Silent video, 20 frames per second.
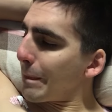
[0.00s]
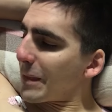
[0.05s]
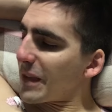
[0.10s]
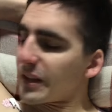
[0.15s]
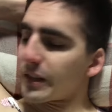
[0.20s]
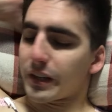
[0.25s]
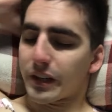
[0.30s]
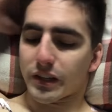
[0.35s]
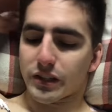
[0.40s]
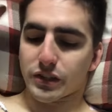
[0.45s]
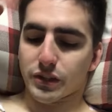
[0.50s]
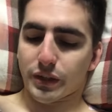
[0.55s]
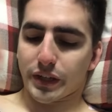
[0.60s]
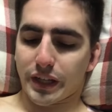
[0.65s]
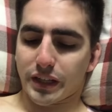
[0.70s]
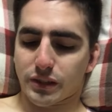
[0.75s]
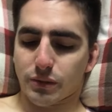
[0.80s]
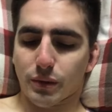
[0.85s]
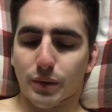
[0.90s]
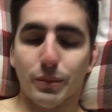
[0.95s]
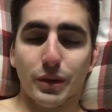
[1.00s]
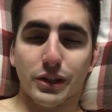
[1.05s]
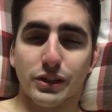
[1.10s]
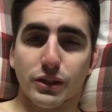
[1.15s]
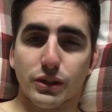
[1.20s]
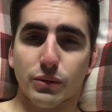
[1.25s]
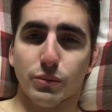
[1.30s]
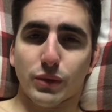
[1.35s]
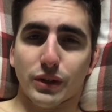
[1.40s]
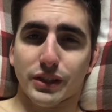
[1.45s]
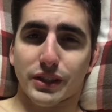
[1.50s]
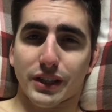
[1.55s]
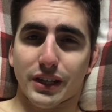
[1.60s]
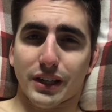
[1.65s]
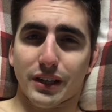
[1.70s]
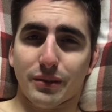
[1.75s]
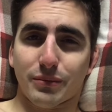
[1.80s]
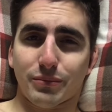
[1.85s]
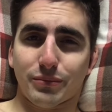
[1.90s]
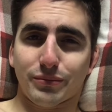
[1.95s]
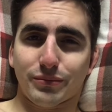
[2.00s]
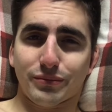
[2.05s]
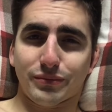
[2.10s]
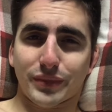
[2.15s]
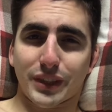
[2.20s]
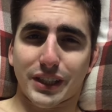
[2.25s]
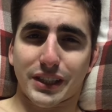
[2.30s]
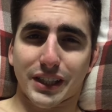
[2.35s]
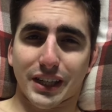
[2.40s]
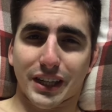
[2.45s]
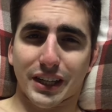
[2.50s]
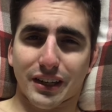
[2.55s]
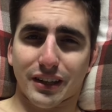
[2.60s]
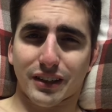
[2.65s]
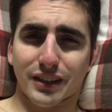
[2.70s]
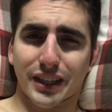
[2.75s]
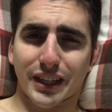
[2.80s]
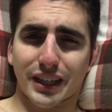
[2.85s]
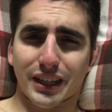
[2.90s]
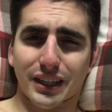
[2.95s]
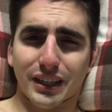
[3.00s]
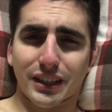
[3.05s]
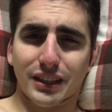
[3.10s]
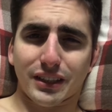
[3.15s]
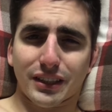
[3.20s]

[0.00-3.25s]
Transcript: Yeah, so I guess the way my sternum was, he said it kind of like,